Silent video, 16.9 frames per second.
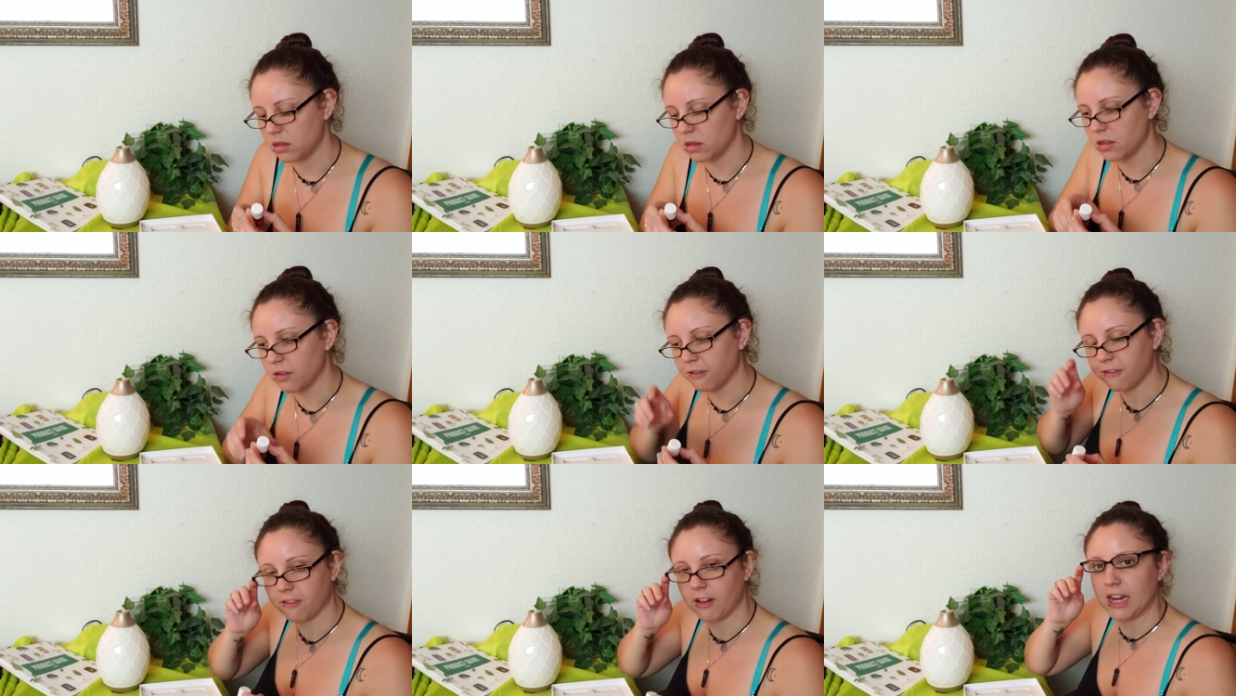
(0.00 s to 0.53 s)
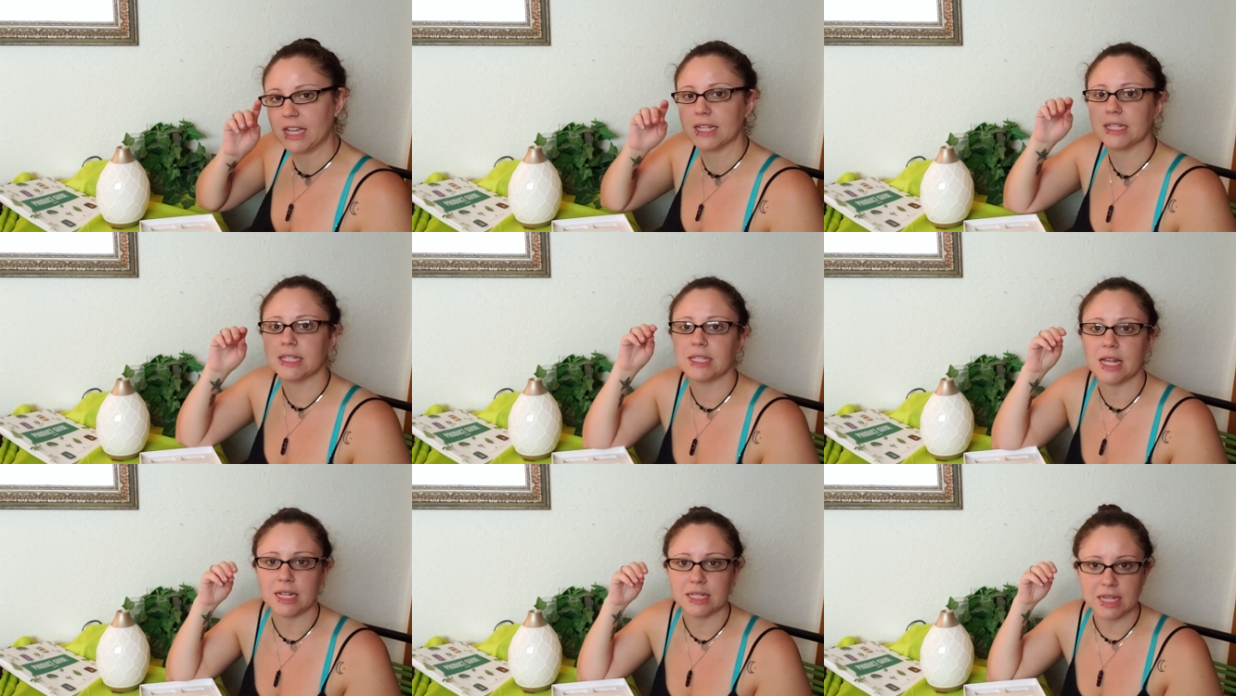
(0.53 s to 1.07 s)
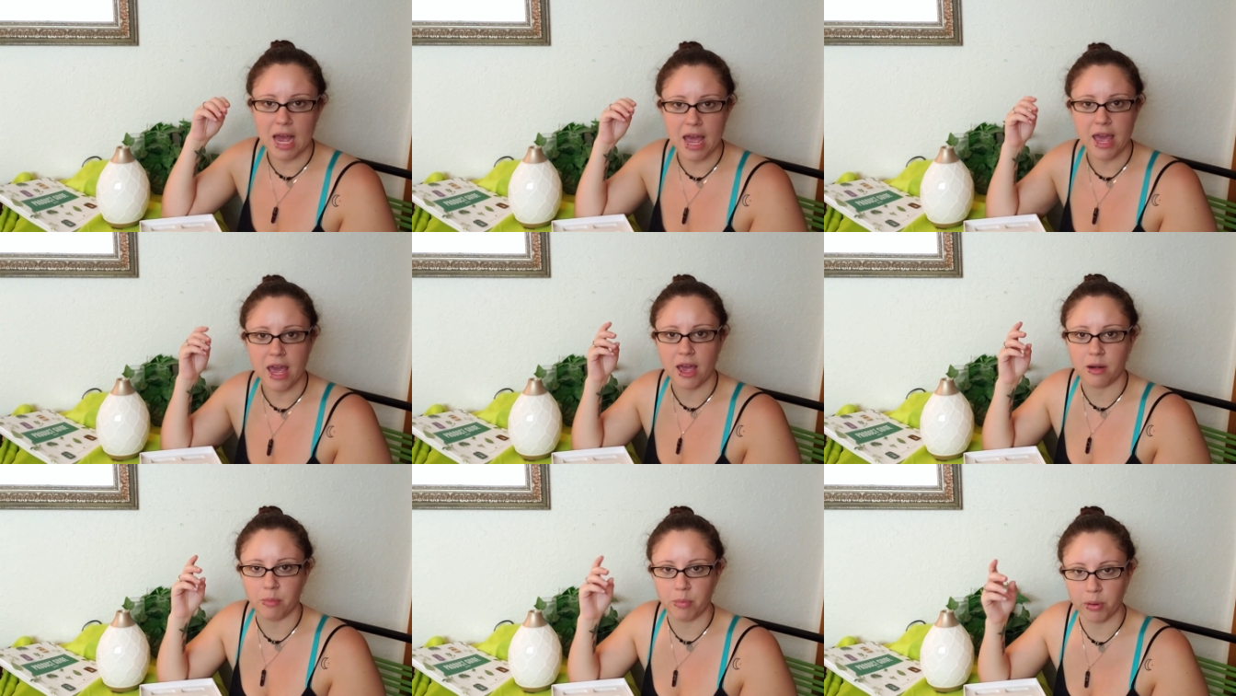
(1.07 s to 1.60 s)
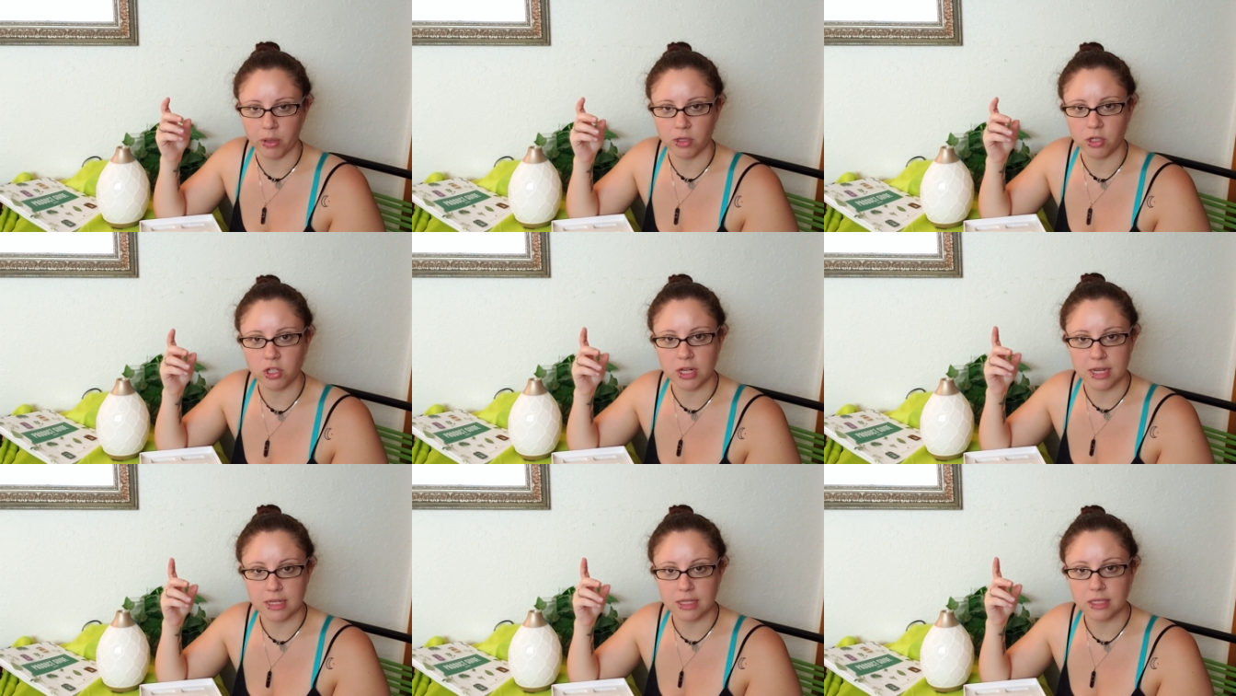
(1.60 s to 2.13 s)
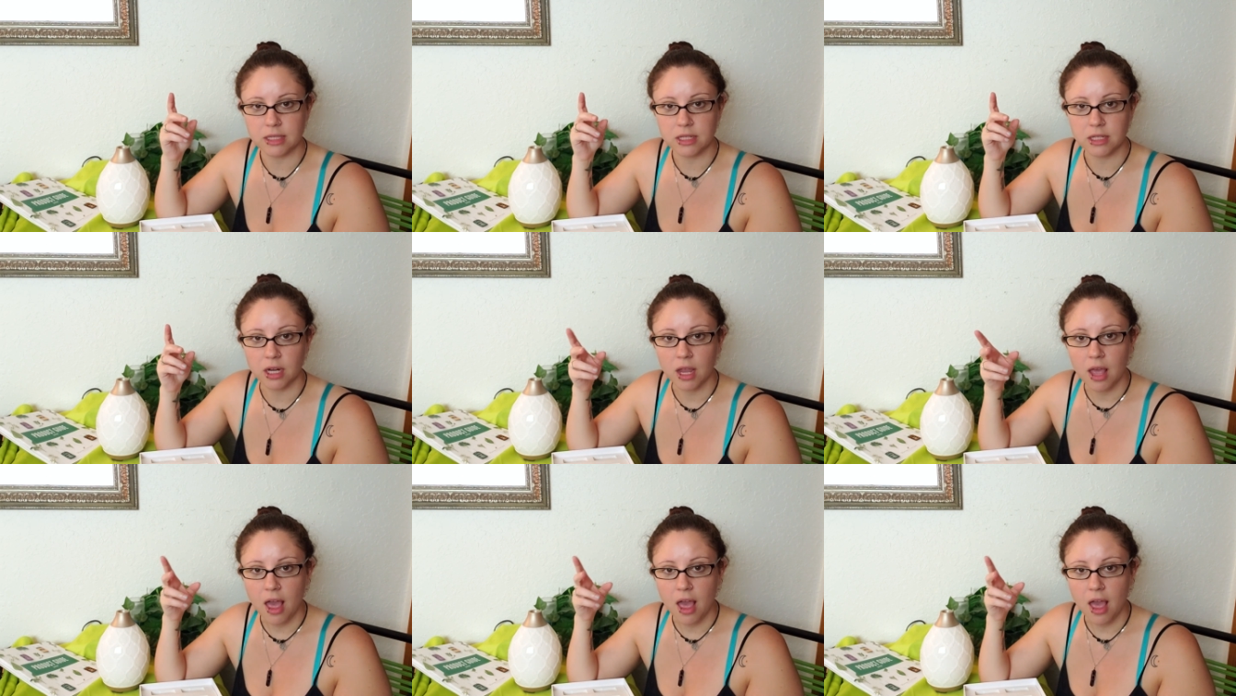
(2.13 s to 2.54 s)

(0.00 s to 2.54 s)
the frankincense I had purchased.